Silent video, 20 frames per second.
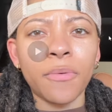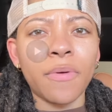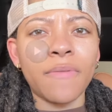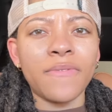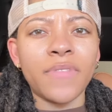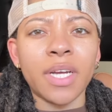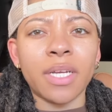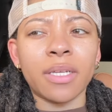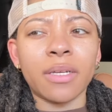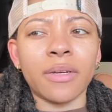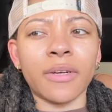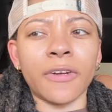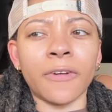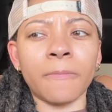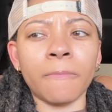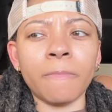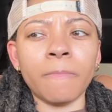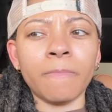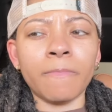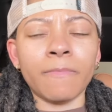You and Victor
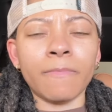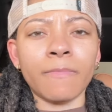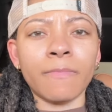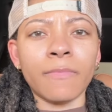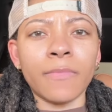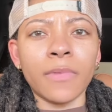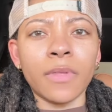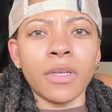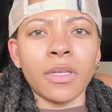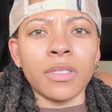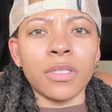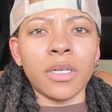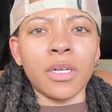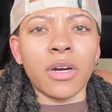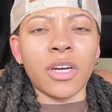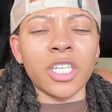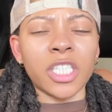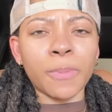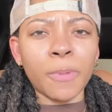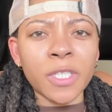
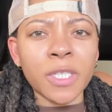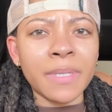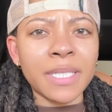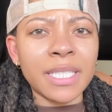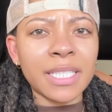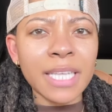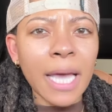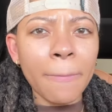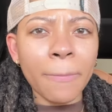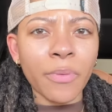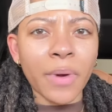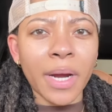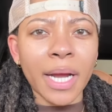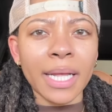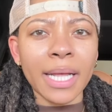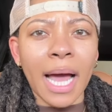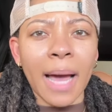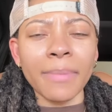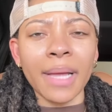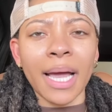are supposed to be separating.
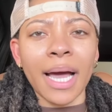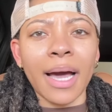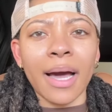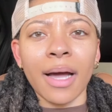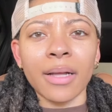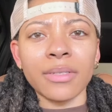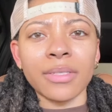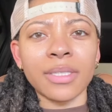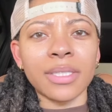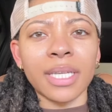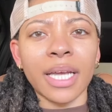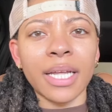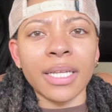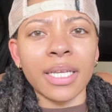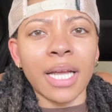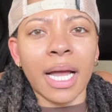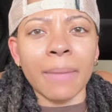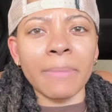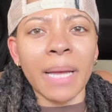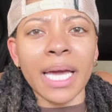I'm not
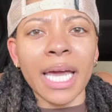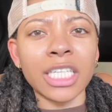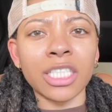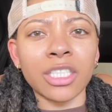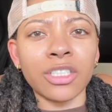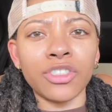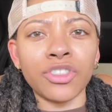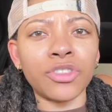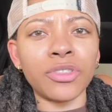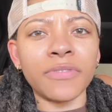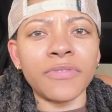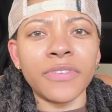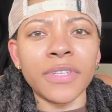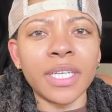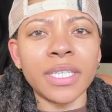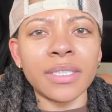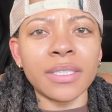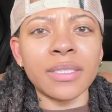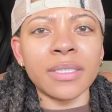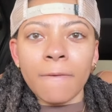understanding. I'm not catching the drift,
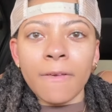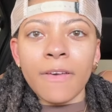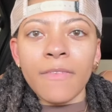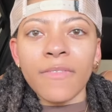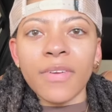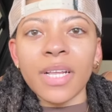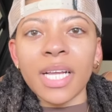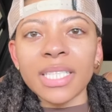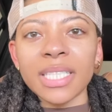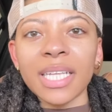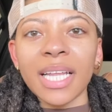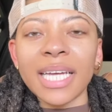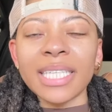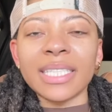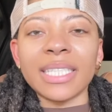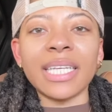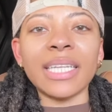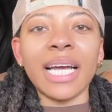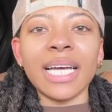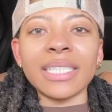Vanessa. Vanessa, like,
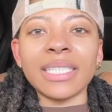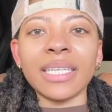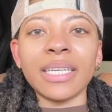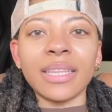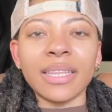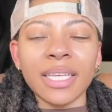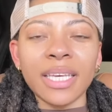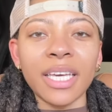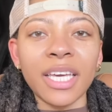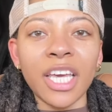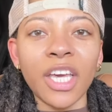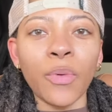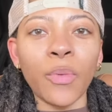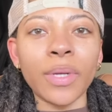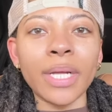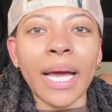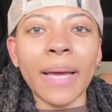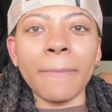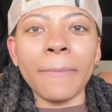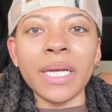see, that's the thing. When
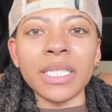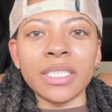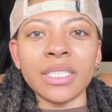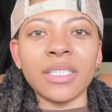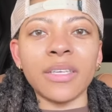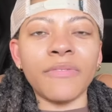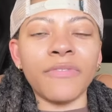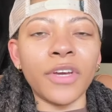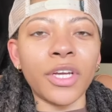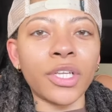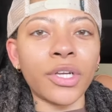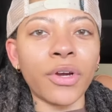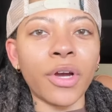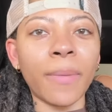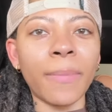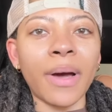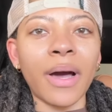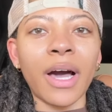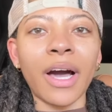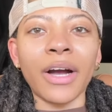I mentioned to Victor
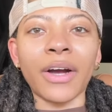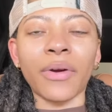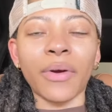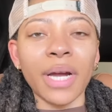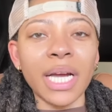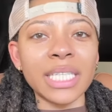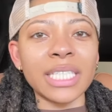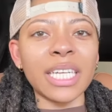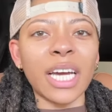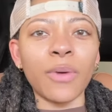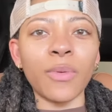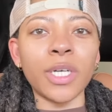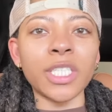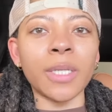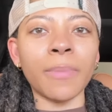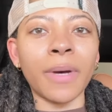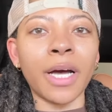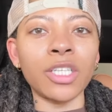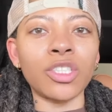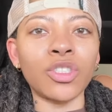about how crazy I was
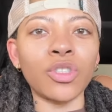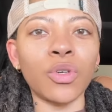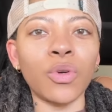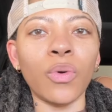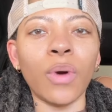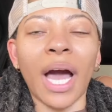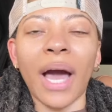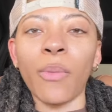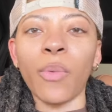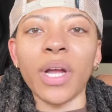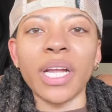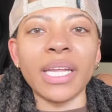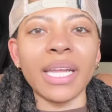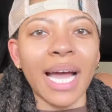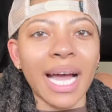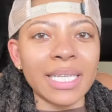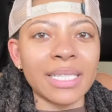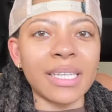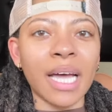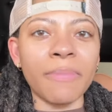about you, I would
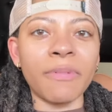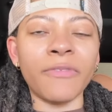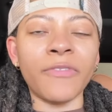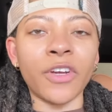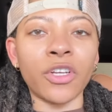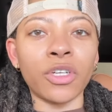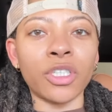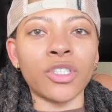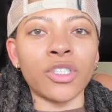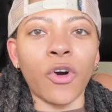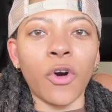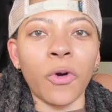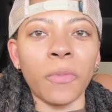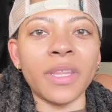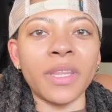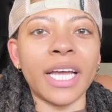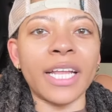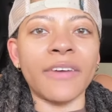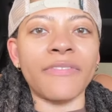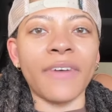not stop. And Victor told me
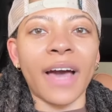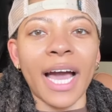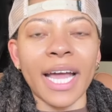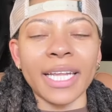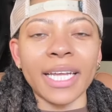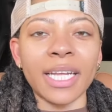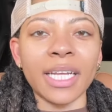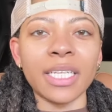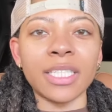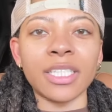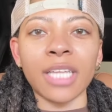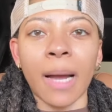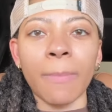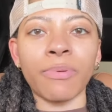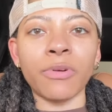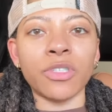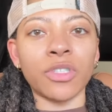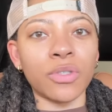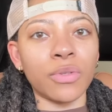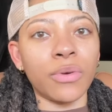that if I didn't stop
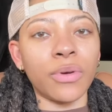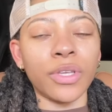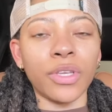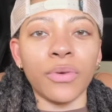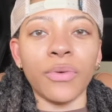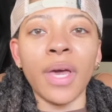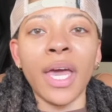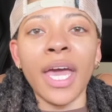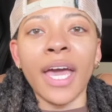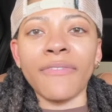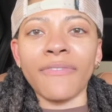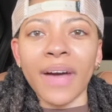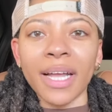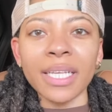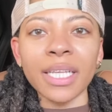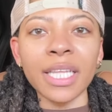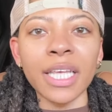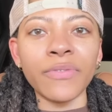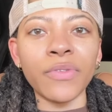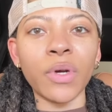pursuing you, if I
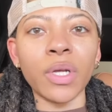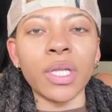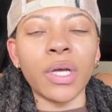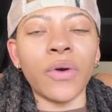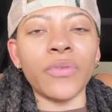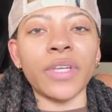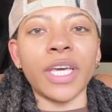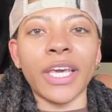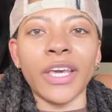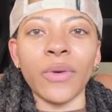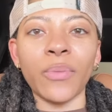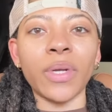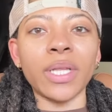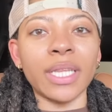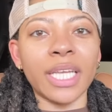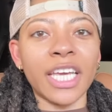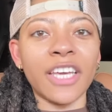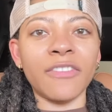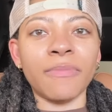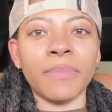didn't leave you alone, that he would
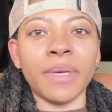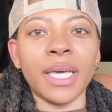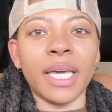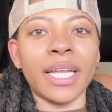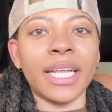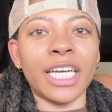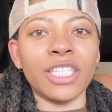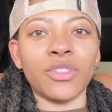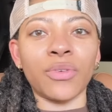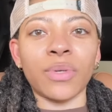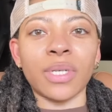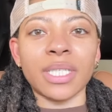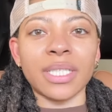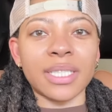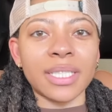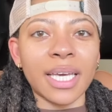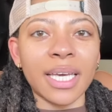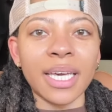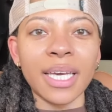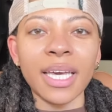leave me. And as you can
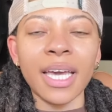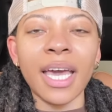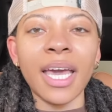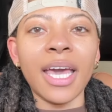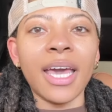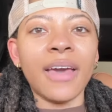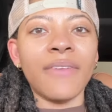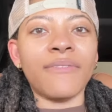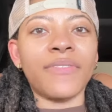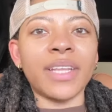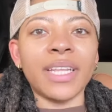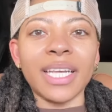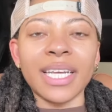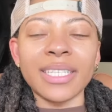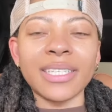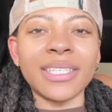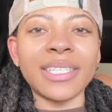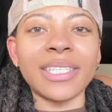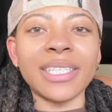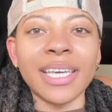see,
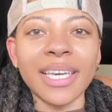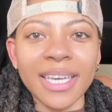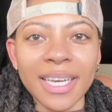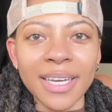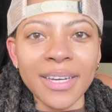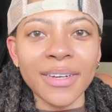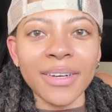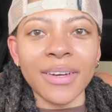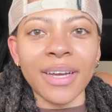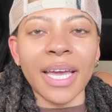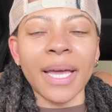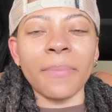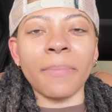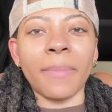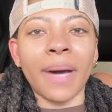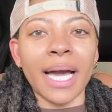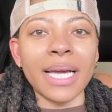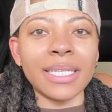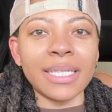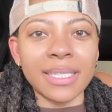Vanessa's here in
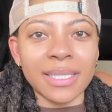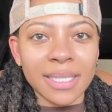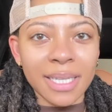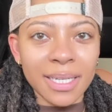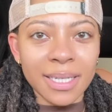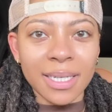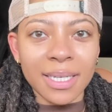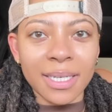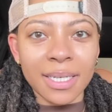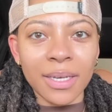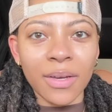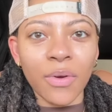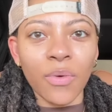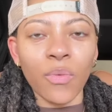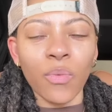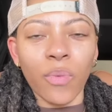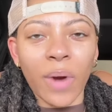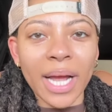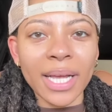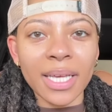my city.
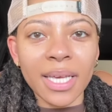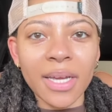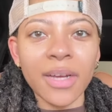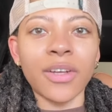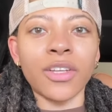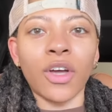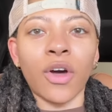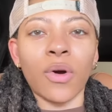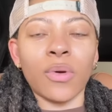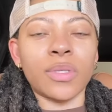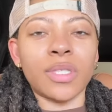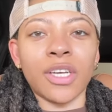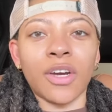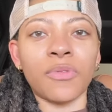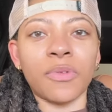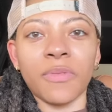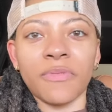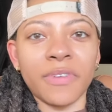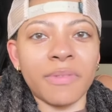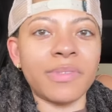Right here in a hotel
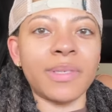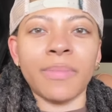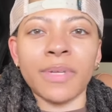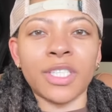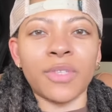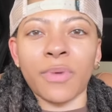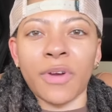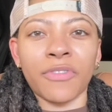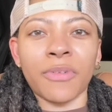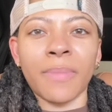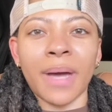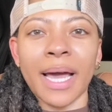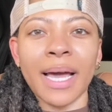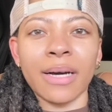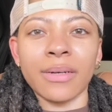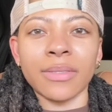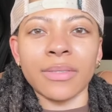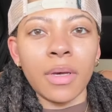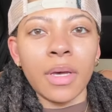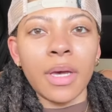room 15 minutes away from my
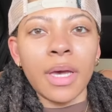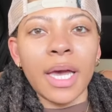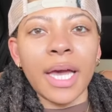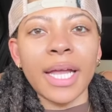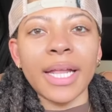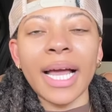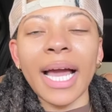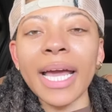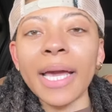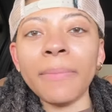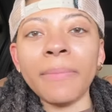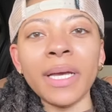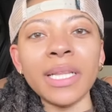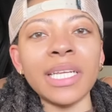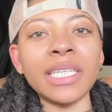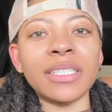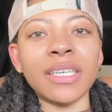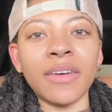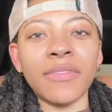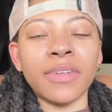house. And I
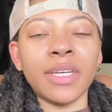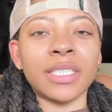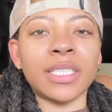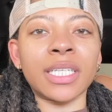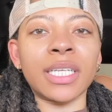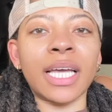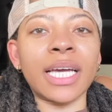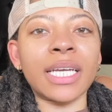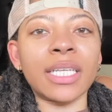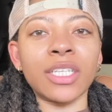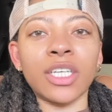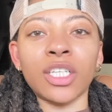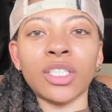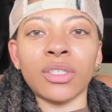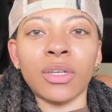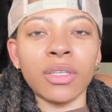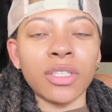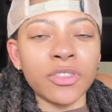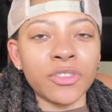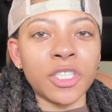immediately tell Vanessa, like, look,
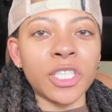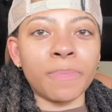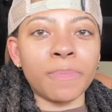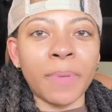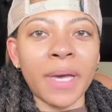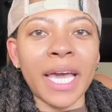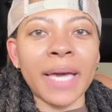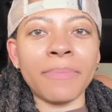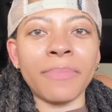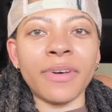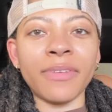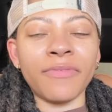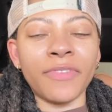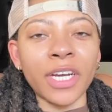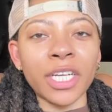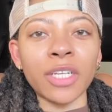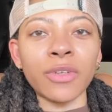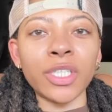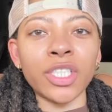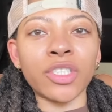no disrespect, but
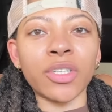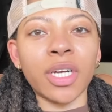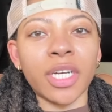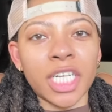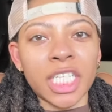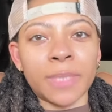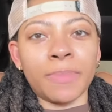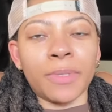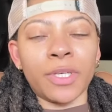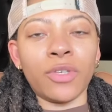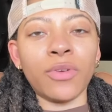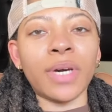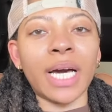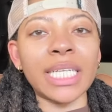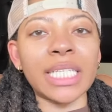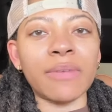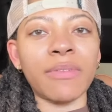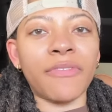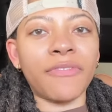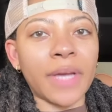Victor is your husband. You
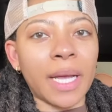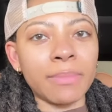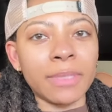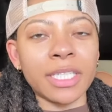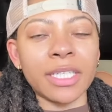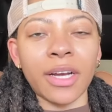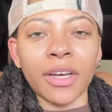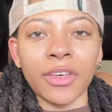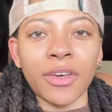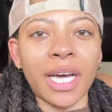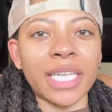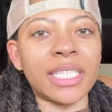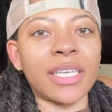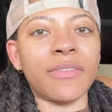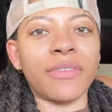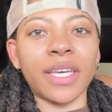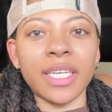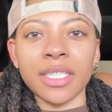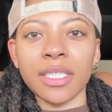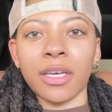guys have a family together. You guys
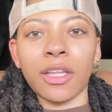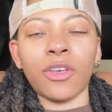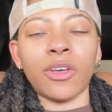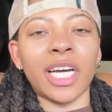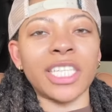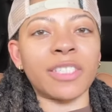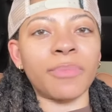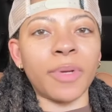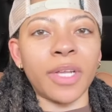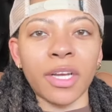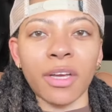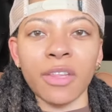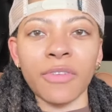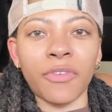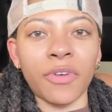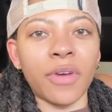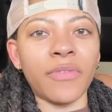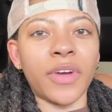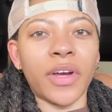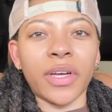have kids together. You guys have been together
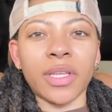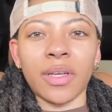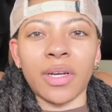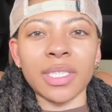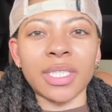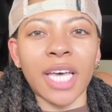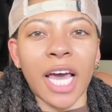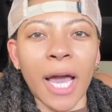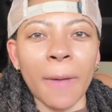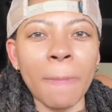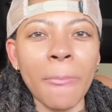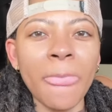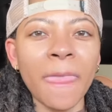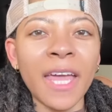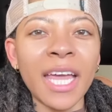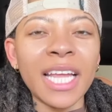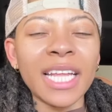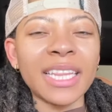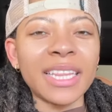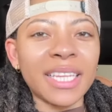for a very long time.
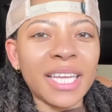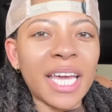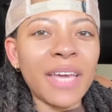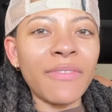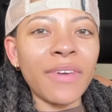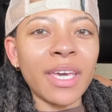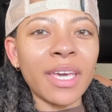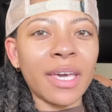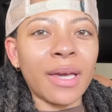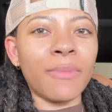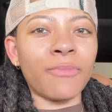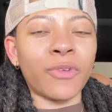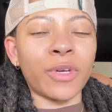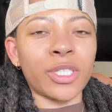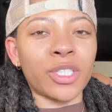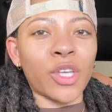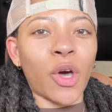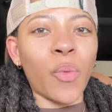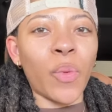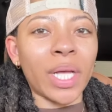Leaving him for
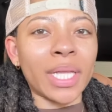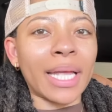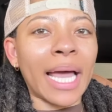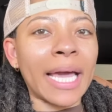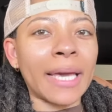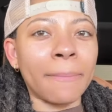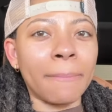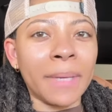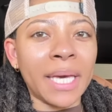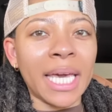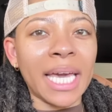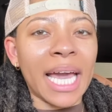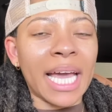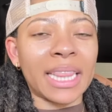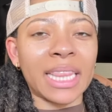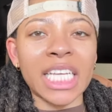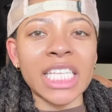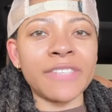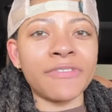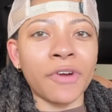someone like me
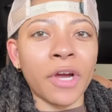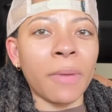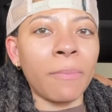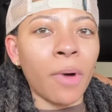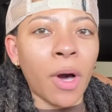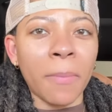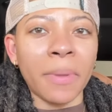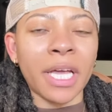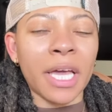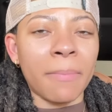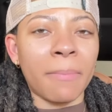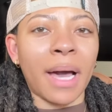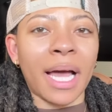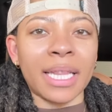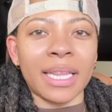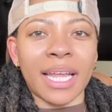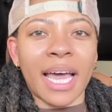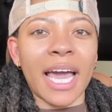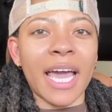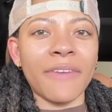at this very moment in my
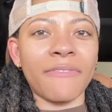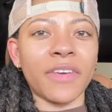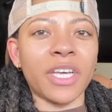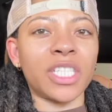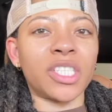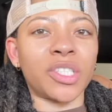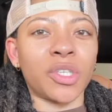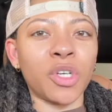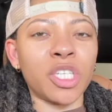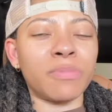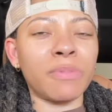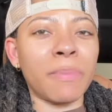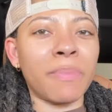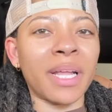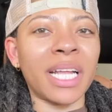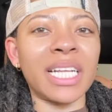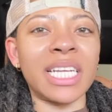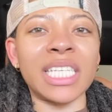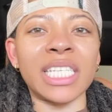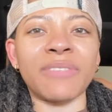life, excuse me,
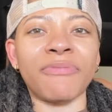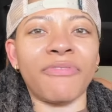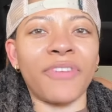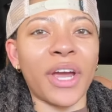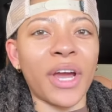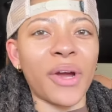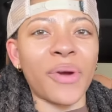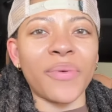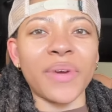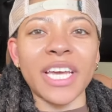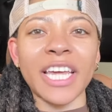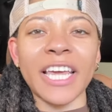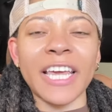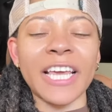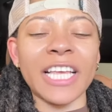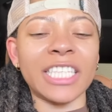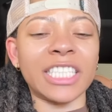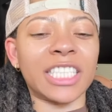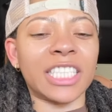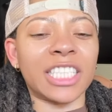but it is very...